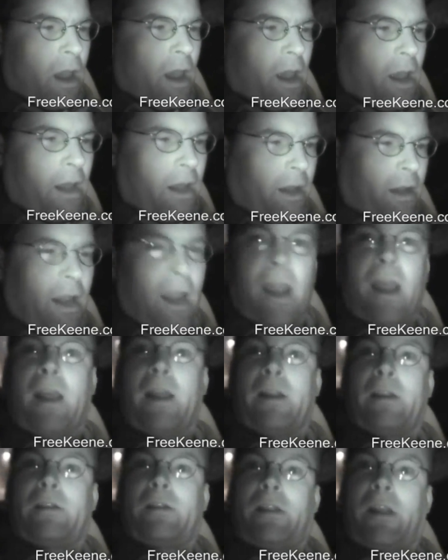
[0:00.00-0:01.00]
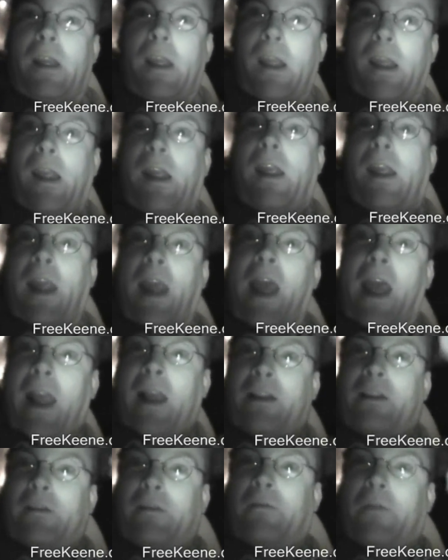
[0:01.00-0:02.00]
against the
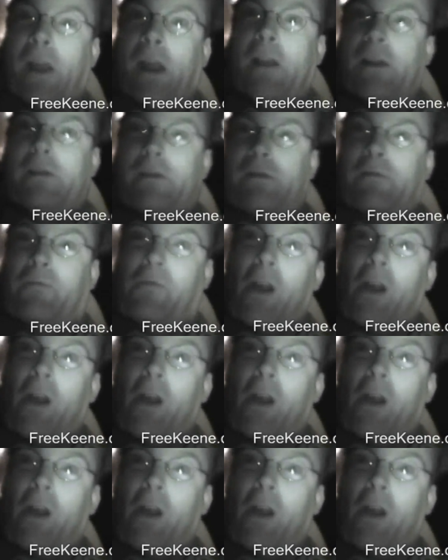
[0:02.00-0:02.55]
activists